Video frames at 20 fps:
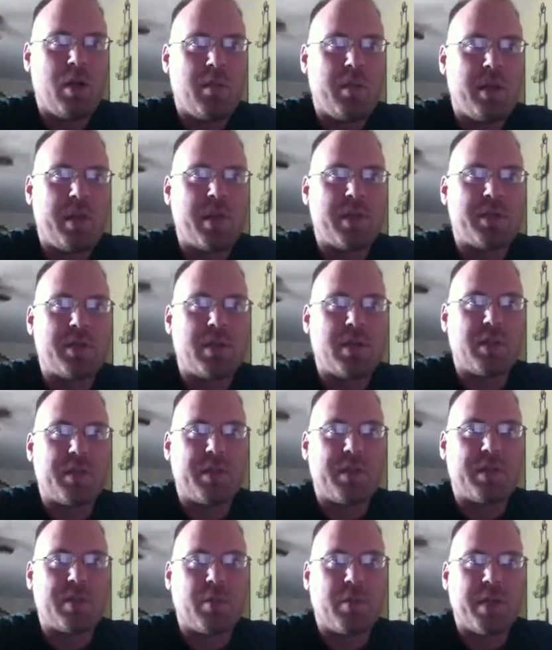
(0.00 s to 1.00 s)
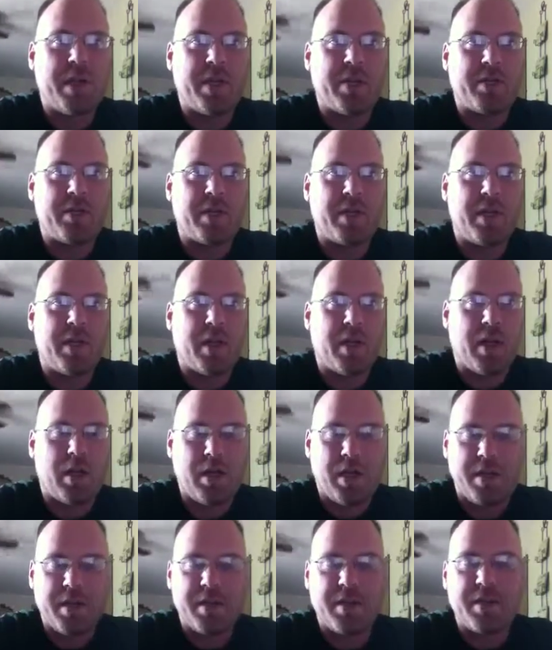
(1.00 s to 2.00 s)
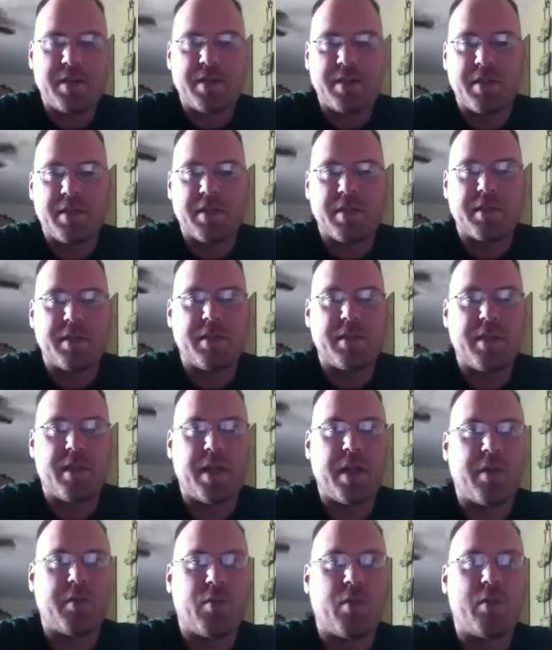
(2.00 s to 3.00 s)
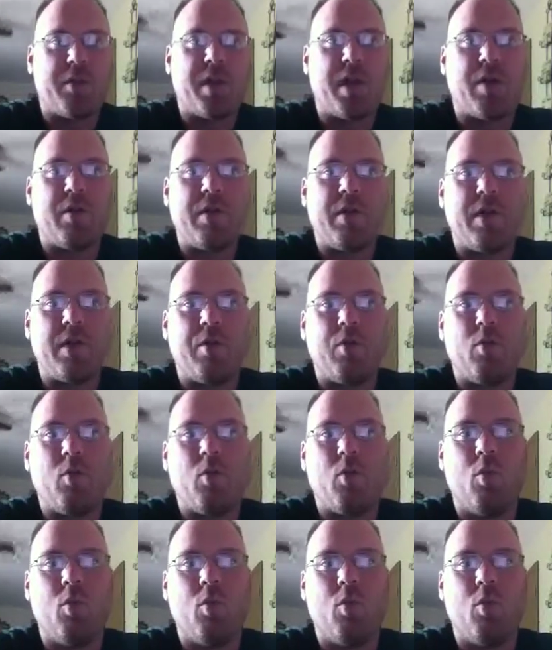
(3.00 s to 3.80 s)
because there's been so many instances that I wrote down here